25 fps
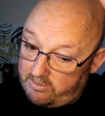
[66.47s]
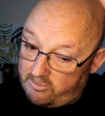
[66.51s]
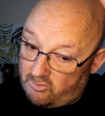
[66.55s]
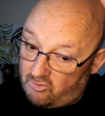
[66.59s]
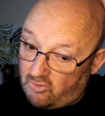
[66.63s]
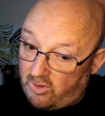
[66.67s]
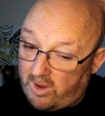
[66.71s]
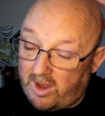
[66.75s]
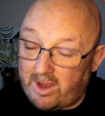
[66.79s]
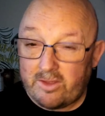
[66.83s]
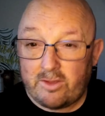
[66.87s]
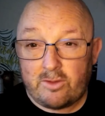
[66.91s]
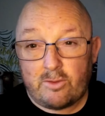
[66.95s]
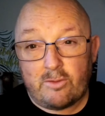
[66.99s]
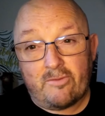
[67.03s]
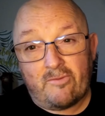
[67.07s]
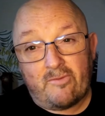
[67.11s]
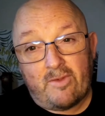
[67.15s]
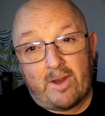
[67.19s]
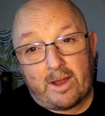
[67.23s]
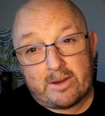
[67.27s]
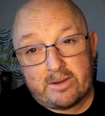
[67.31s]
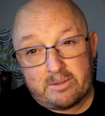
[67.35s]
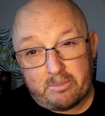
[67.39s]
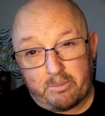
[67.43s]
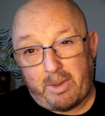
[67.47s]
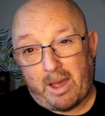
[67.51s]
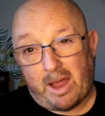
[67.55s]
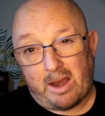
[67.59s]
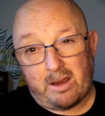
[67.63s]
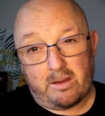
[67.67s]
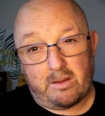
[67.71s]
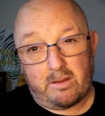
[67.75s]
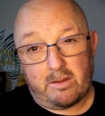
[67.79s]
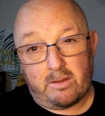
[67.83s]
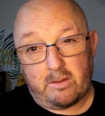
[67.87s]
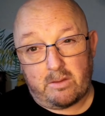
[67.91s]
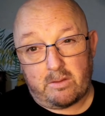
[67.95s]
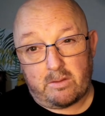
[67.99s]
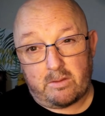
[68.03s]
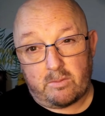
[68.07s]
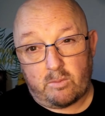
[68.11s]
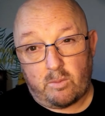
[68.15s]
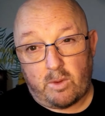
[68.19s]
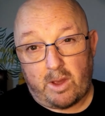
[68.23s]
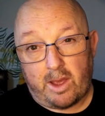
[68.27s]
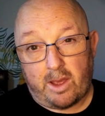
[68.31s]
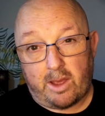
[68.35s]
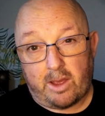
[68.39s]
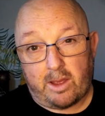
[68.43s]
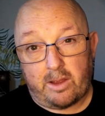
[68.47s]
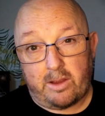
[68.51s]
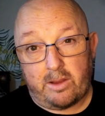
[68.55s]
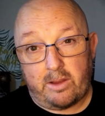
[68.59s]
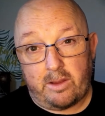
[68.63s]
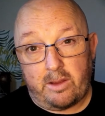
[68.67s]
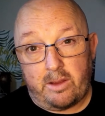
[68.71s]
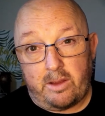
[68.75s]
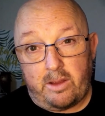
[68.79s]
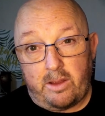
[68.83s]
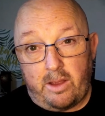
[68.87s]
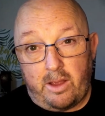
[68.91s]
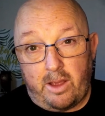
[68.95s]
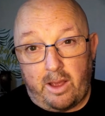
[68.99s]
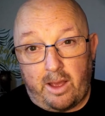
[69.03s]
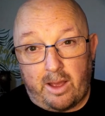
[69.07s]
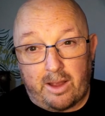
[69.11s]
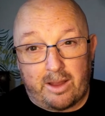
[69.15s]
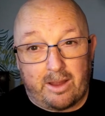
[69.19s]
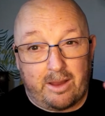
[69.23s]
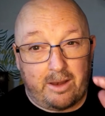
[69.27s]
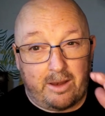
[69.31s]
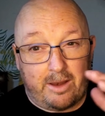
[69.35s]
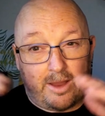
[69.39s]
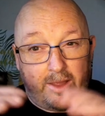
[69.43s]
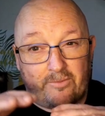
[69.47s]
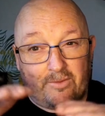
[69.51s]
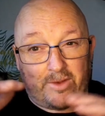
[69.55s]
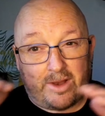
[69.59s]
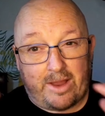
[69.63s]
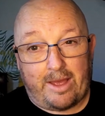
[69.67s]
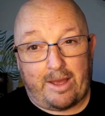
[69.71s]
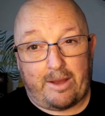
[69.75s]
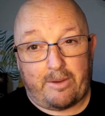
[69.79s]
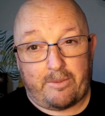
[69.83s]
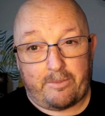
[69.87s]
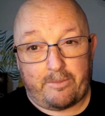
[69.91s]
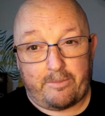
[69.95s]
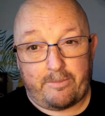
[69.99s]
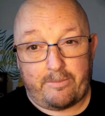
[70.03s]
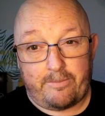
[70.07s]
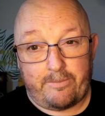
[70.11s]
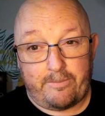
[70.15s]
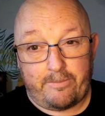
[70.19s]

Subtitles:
trying to find a balance where I can level it out.